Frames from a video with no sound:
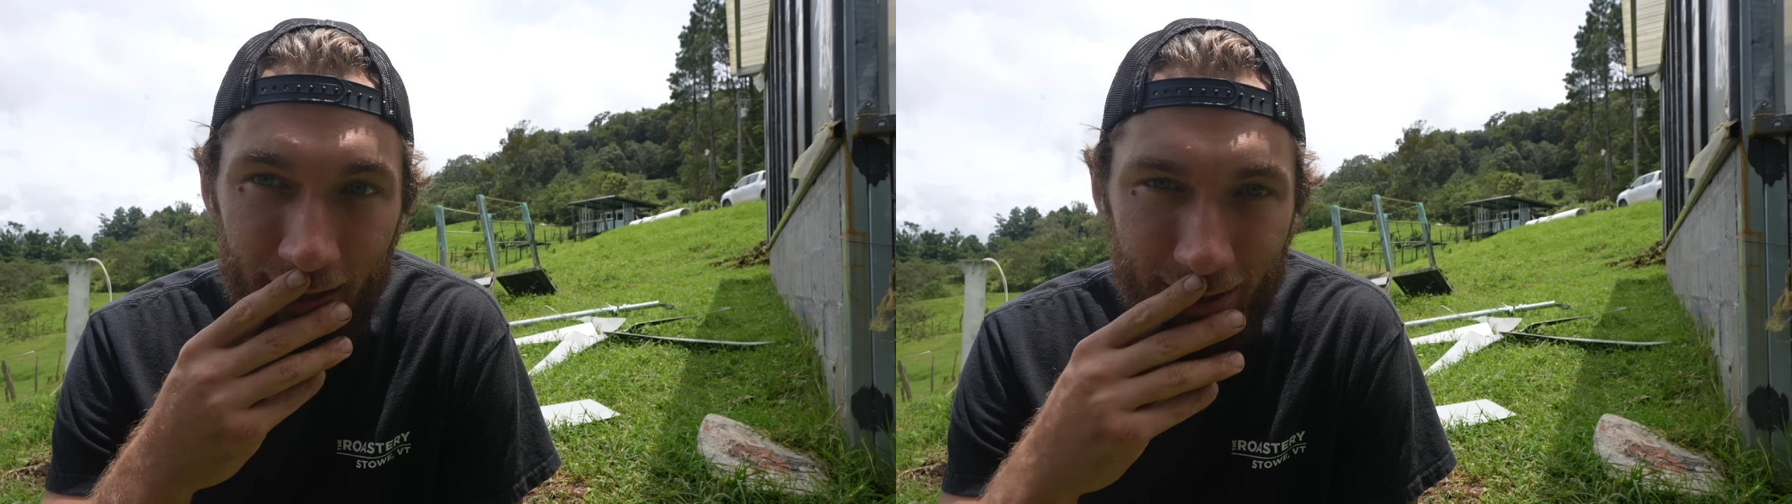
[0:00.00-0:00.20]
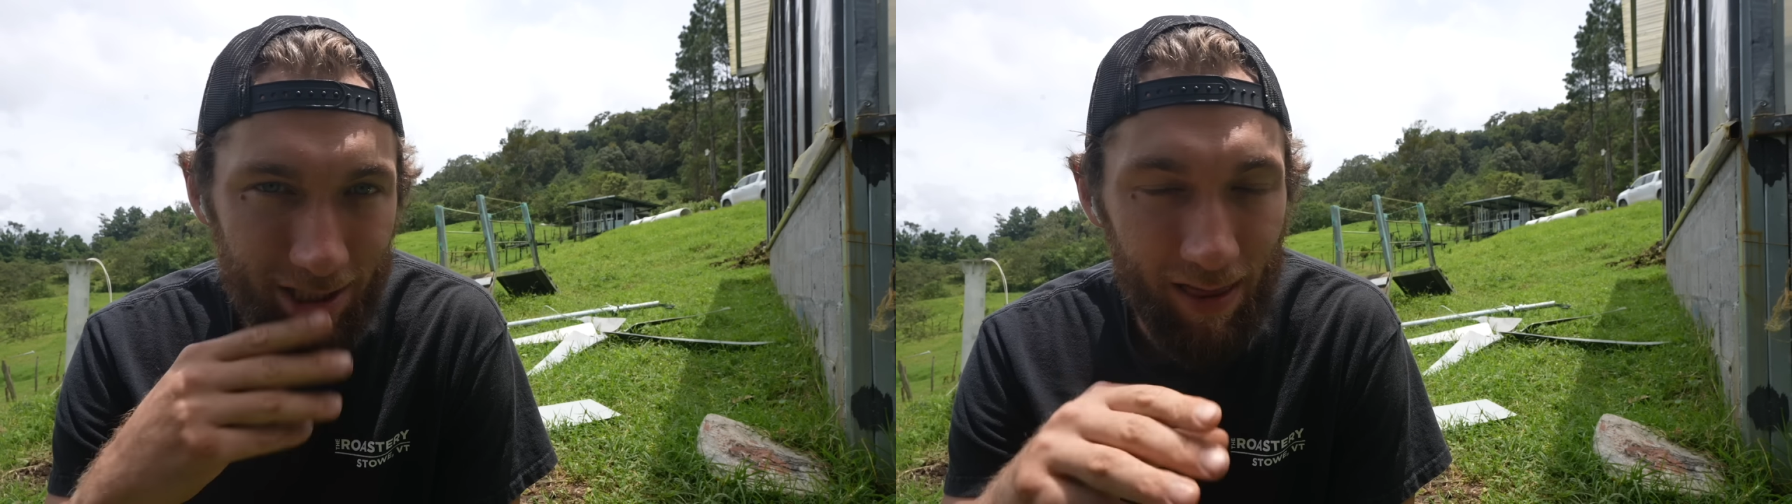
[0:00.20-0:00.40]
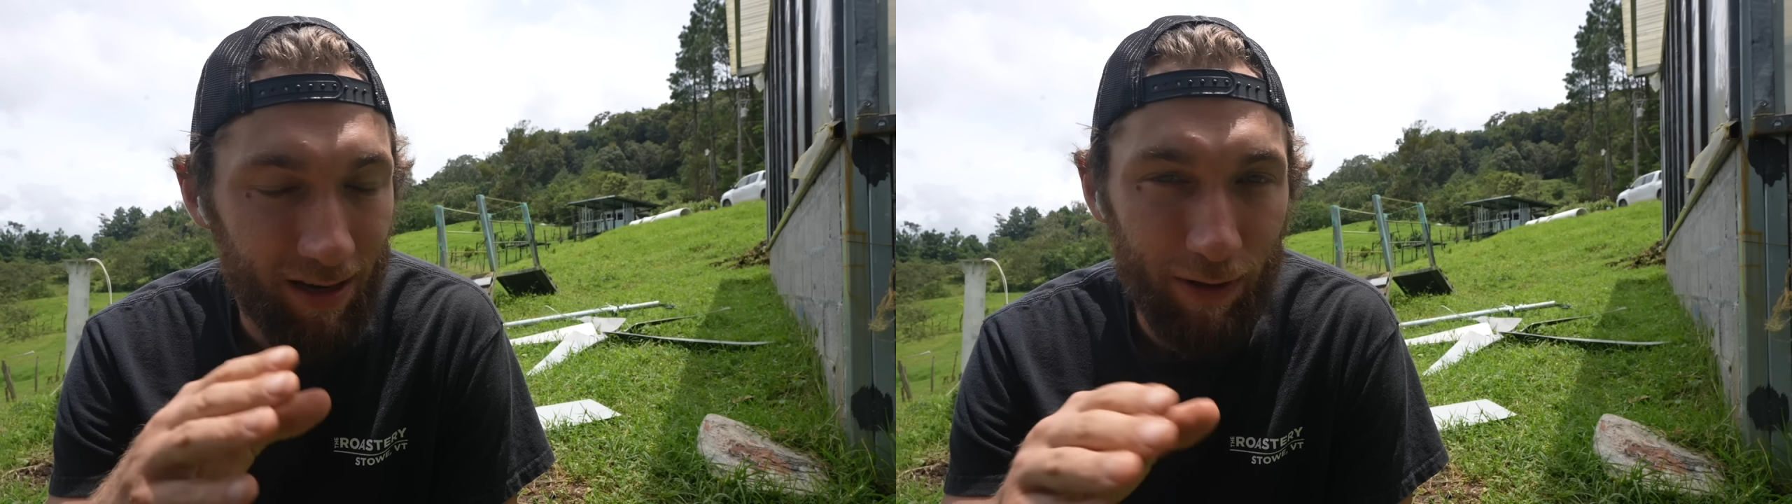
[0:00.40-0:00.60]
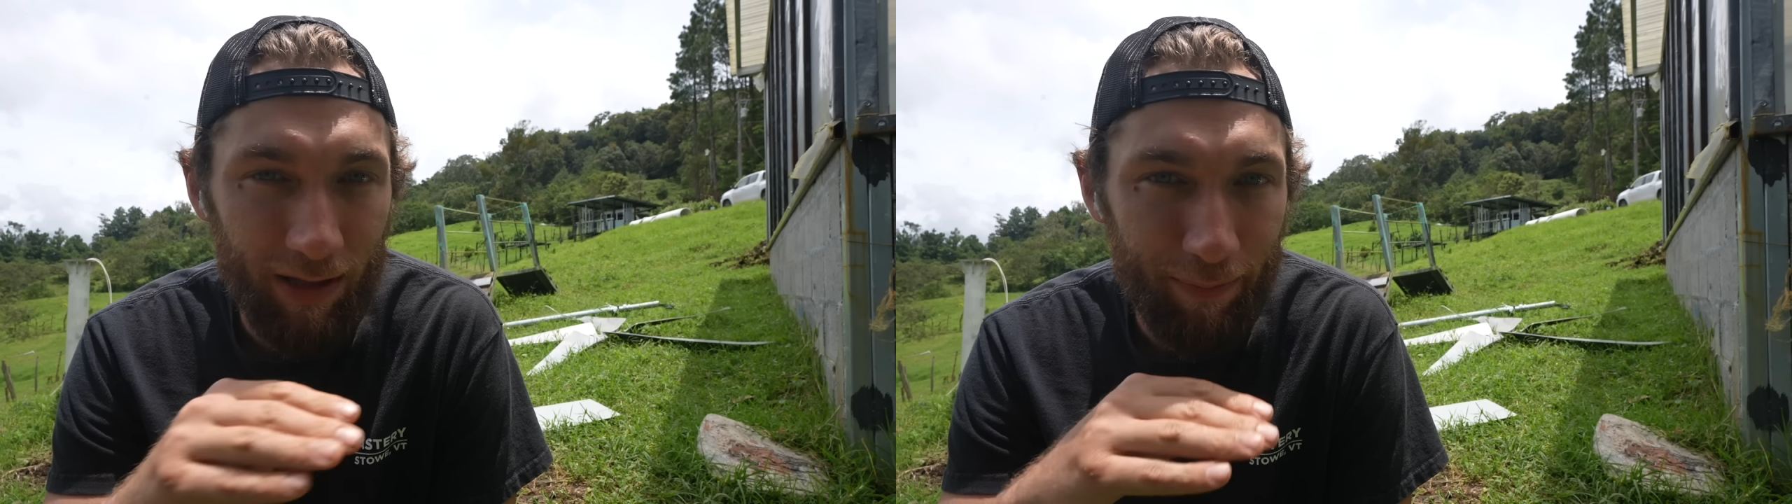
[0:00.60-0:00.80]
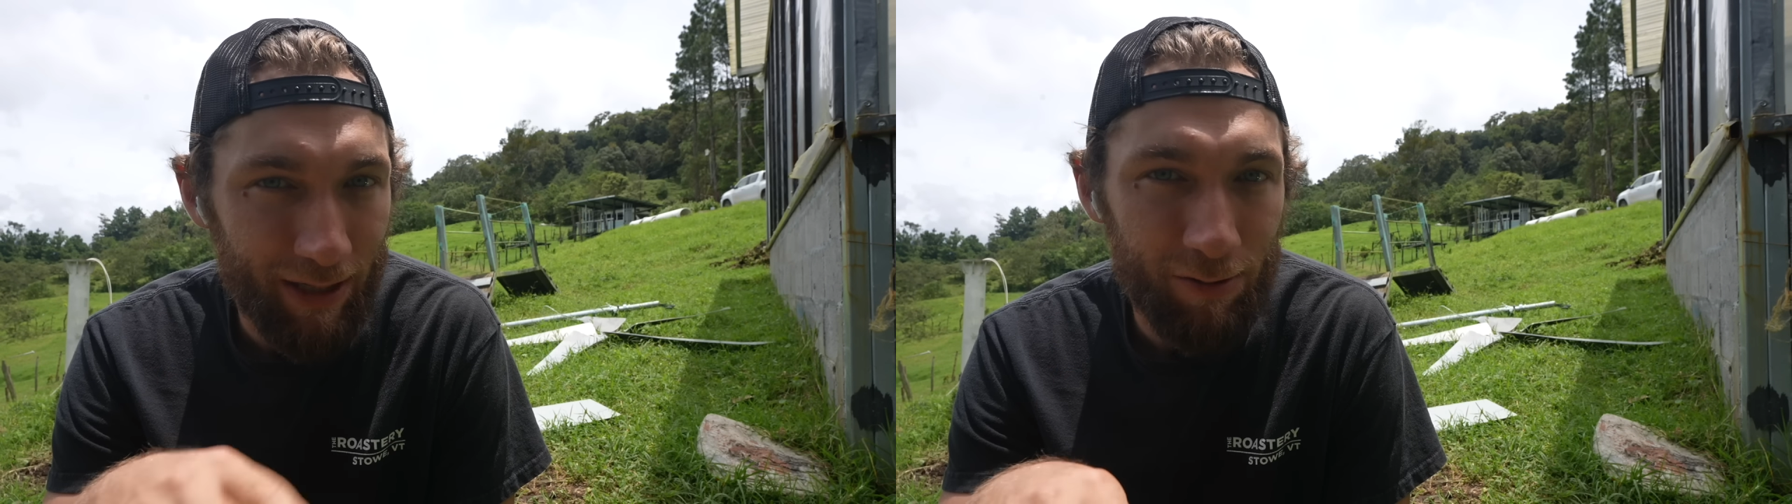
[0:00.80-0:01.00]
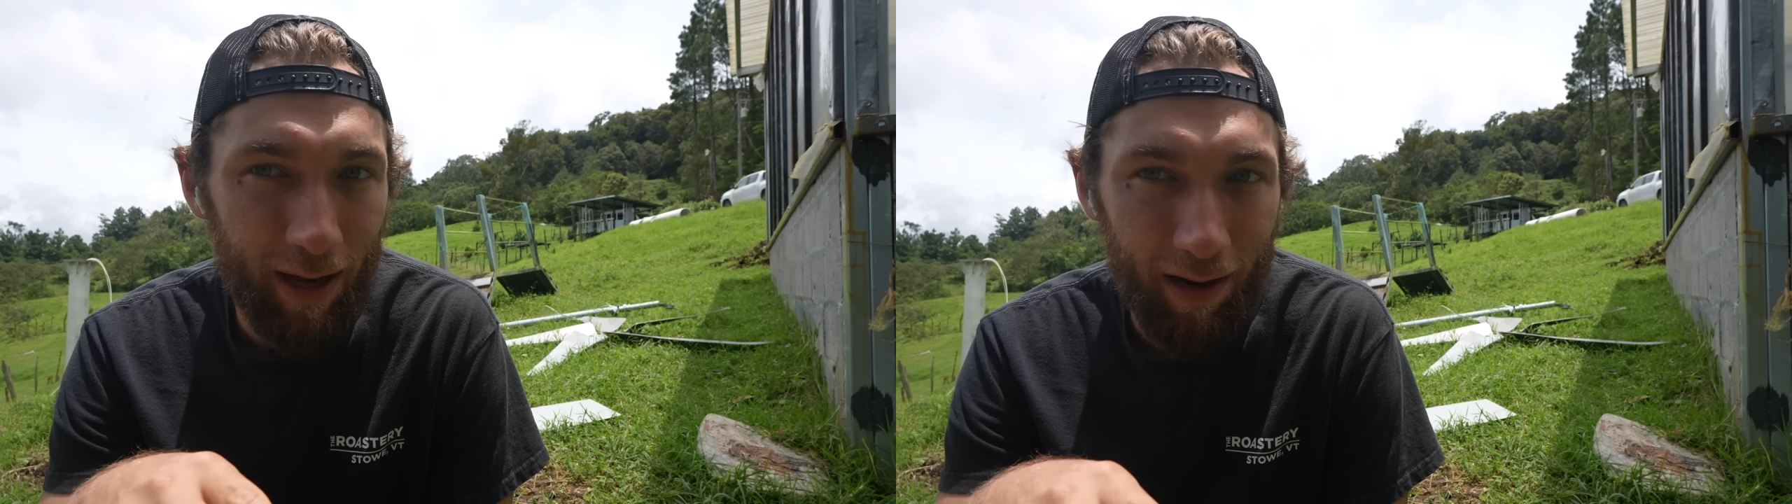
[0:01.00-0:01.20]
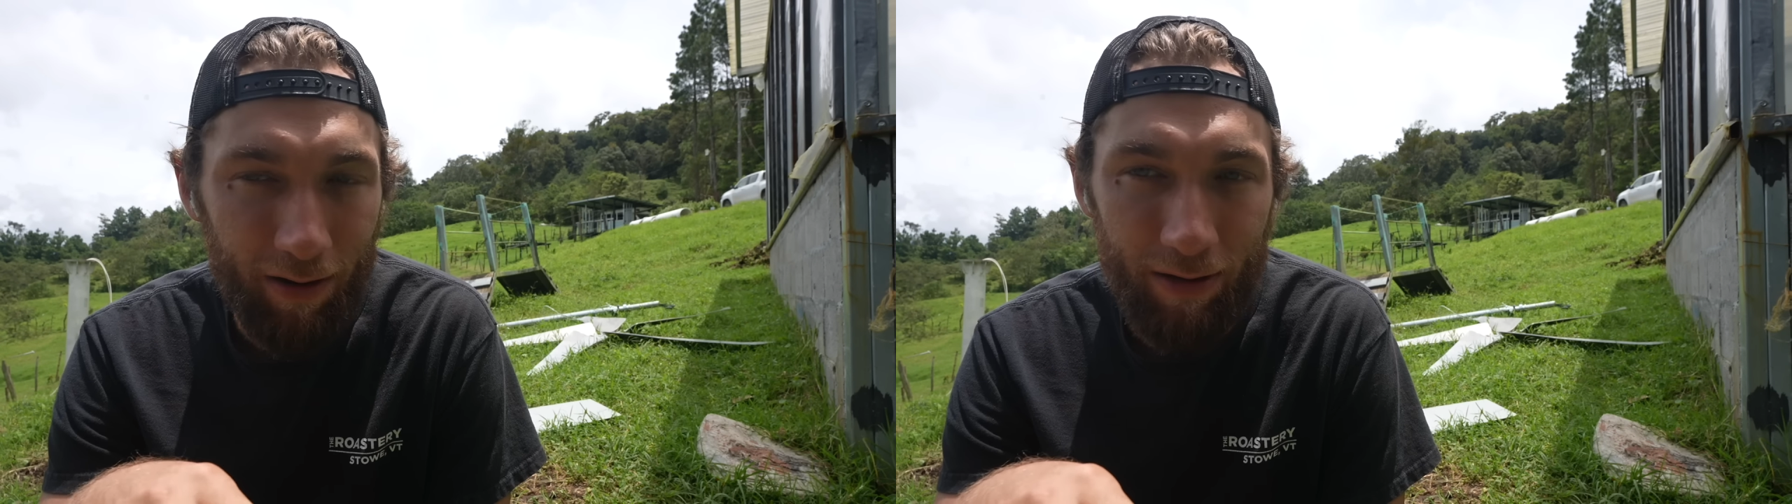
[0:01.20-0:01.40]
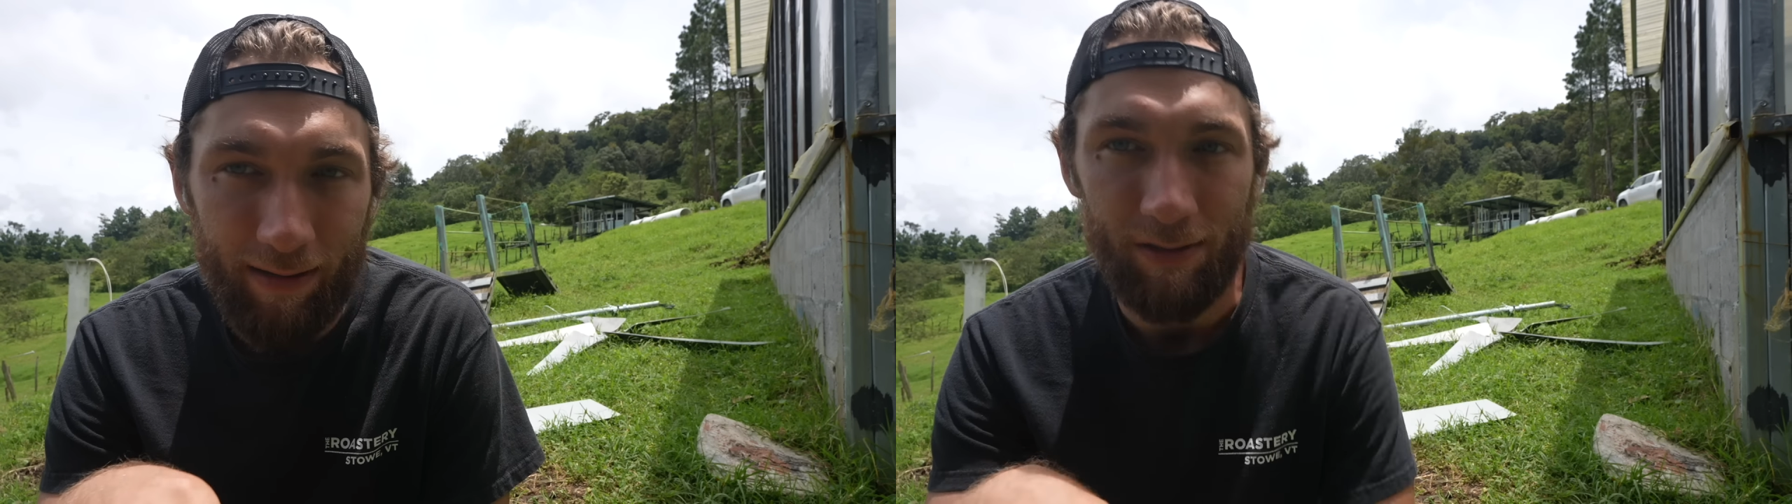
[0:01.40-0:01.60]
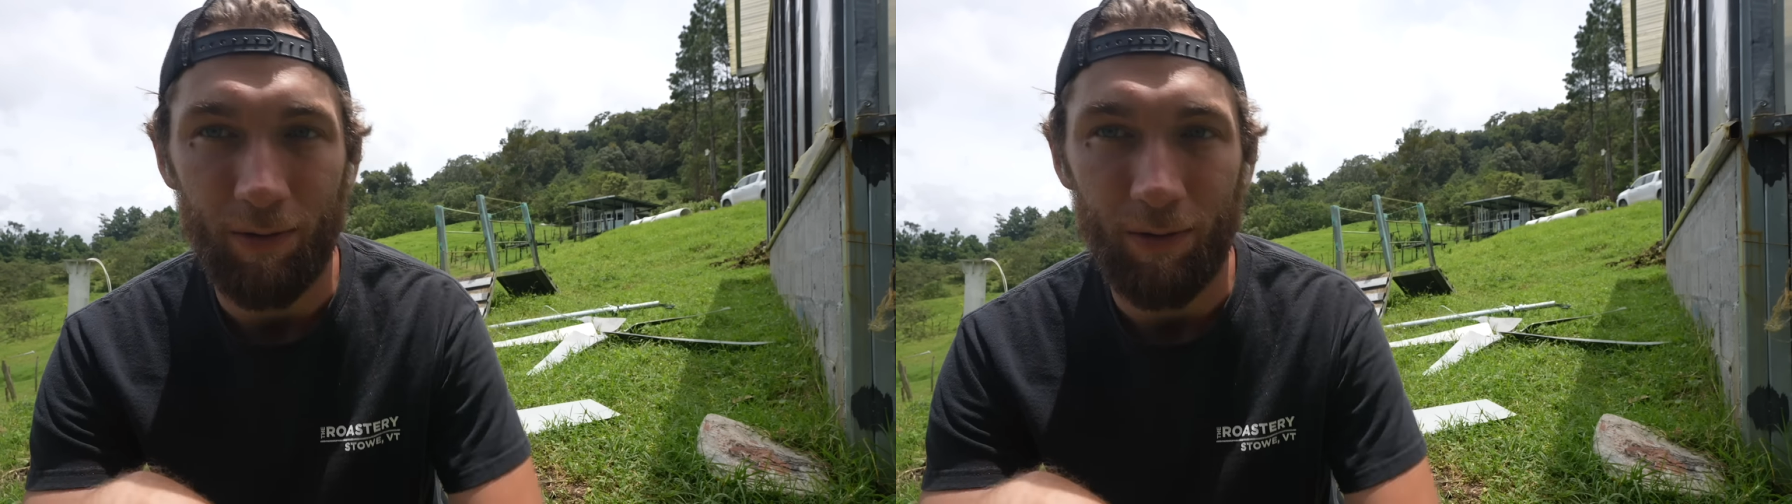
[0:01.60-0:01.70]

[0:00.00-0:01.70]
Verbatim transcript: just to think about the best way to do this,